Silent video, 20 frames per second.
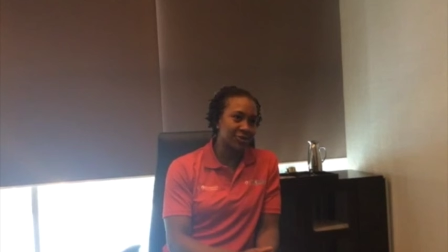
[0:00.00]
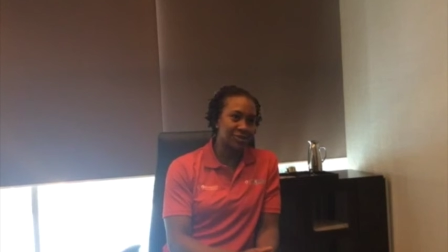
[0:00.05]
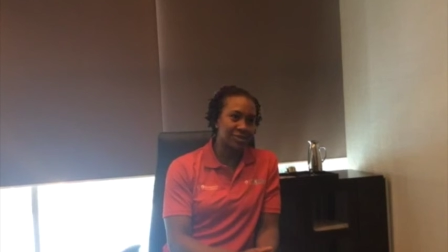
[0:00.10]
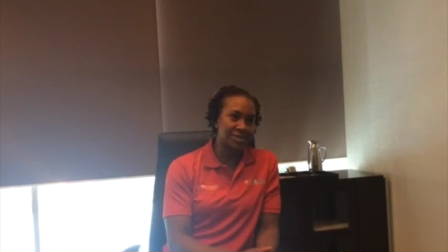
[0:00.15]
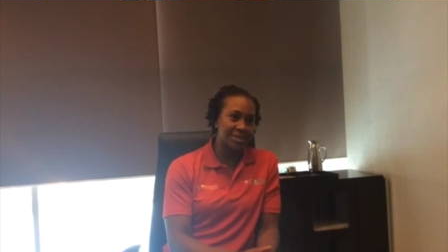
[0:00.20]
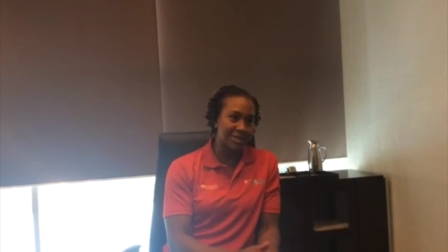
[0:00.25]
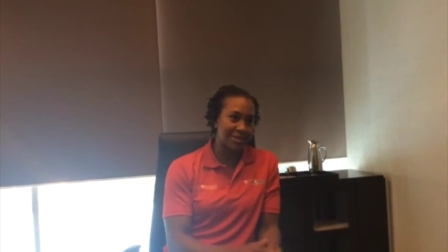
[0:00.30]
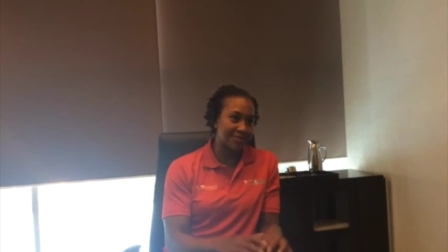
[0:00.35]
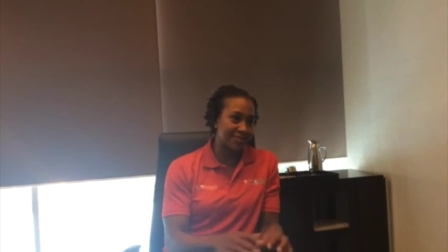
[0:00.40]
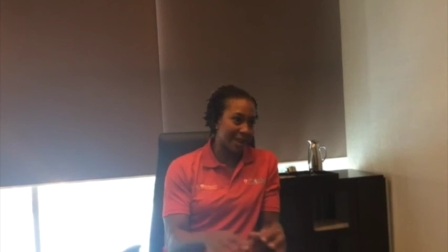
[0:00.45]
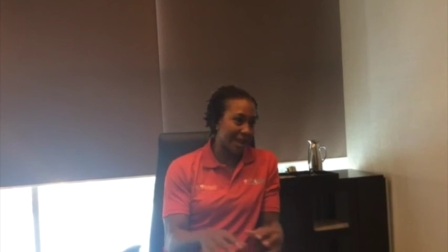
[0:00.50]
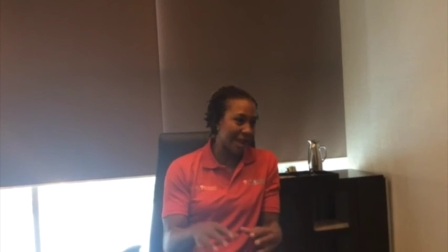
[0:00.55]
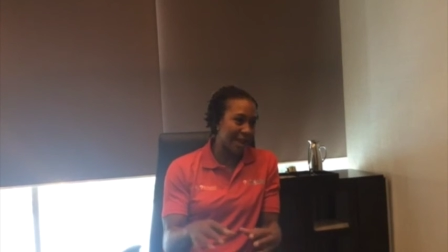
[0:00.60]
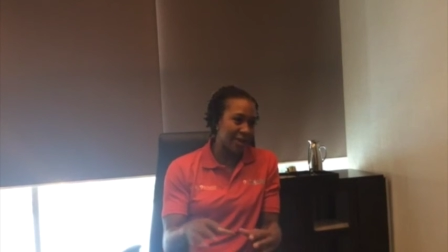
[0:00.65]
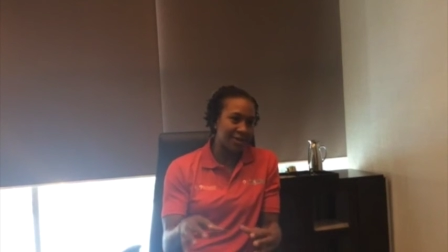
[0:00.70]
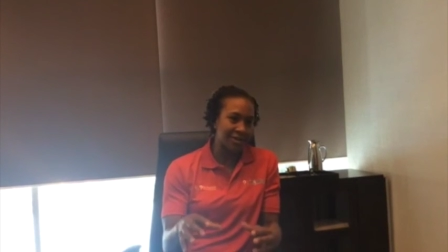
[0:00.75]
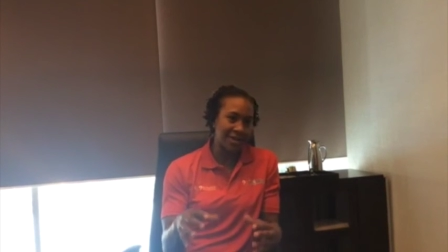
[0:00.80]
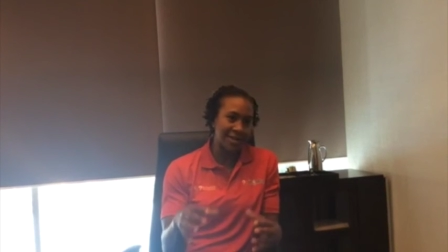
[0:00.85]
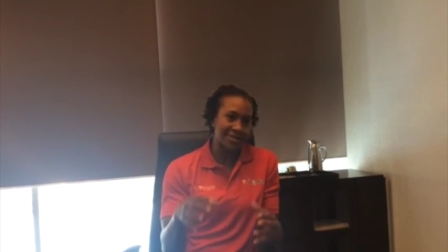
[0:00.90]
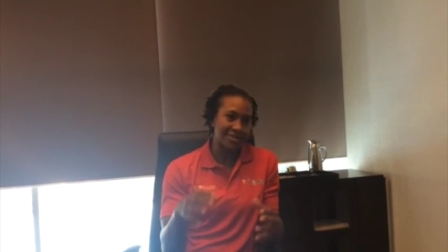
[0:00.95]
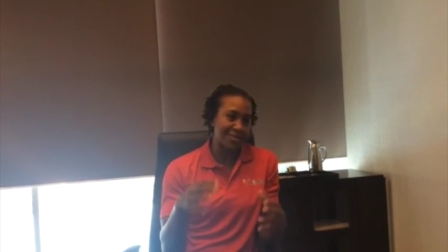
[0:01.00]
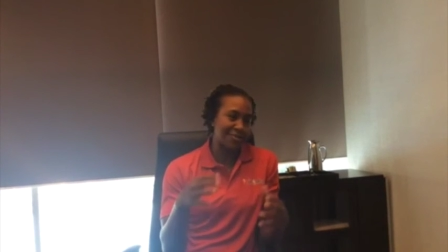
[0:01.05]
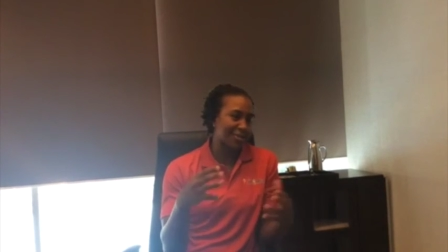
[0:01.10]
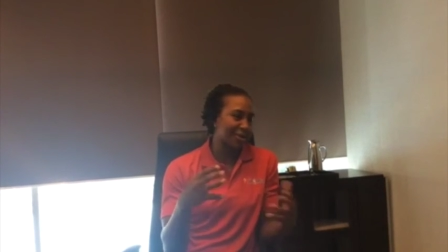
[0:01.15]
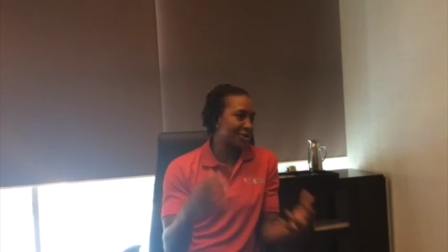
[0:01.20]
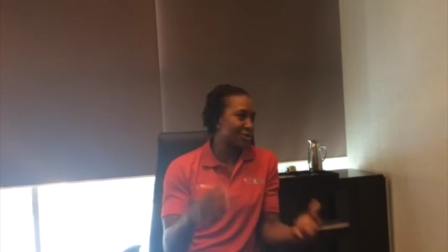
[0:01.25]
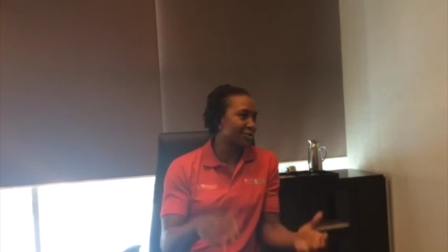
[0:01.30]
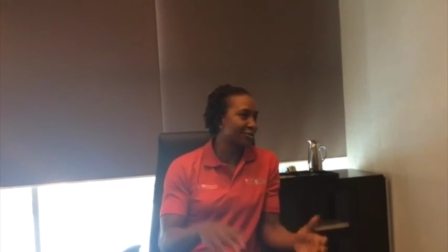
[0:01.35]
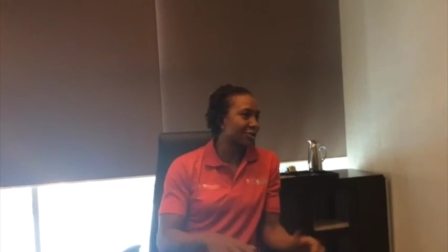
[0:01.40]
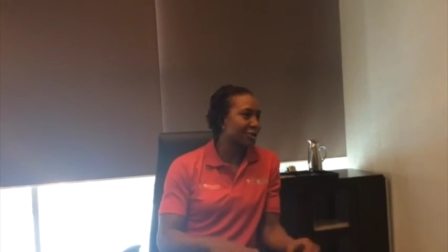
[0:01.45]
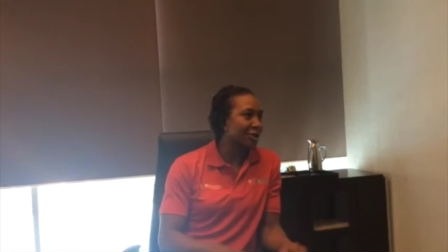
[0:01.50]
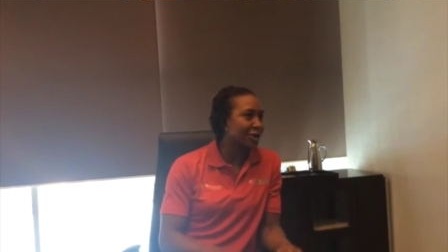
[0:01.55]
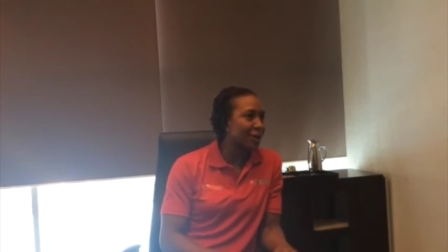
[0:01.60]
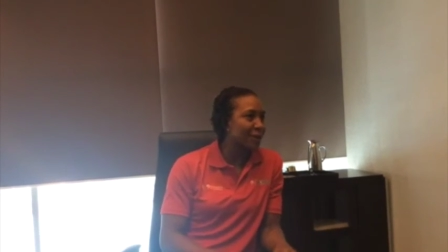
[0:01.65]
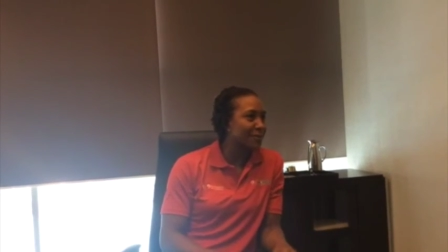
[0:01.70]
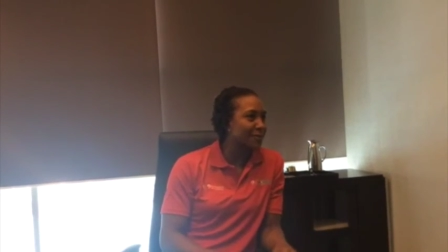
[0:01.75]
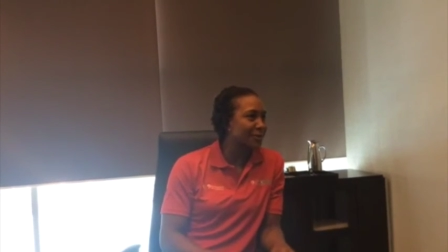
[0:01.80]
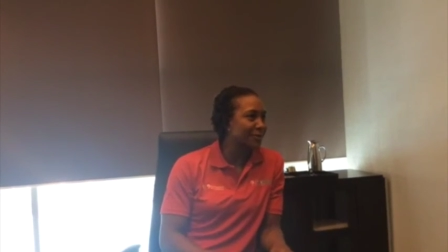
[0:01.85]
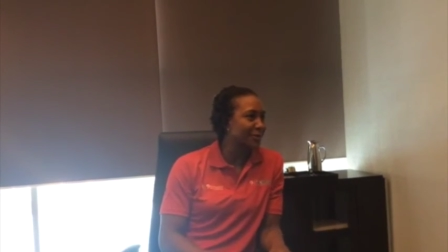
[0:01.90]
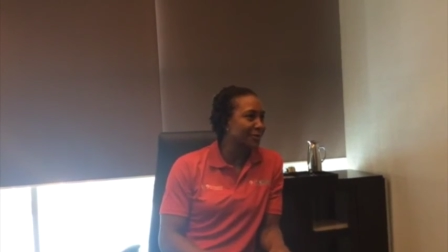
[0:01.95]
your team now, like the players look
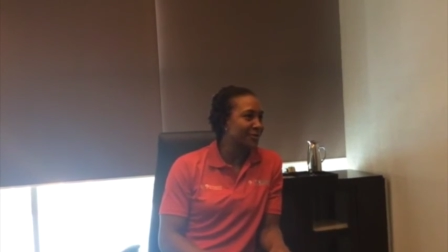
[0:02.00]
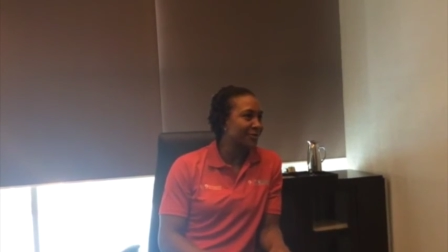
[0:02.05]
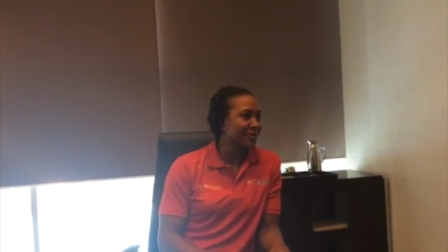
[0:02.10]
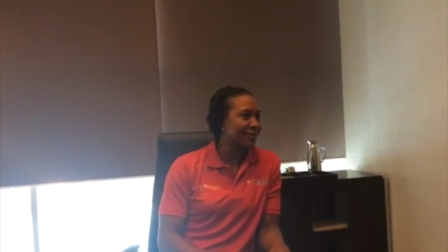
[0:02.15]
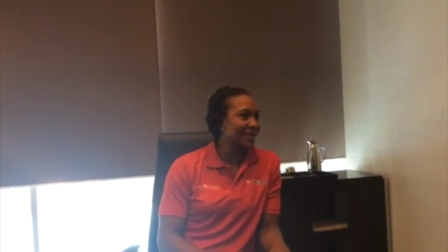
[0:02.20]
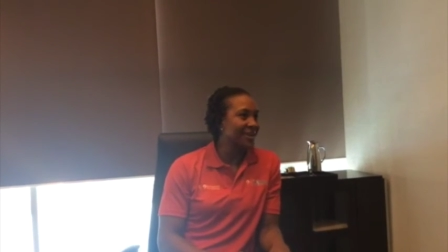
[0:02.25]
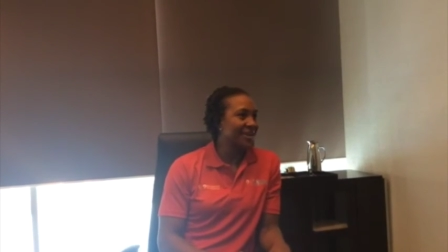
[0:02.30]
up to you.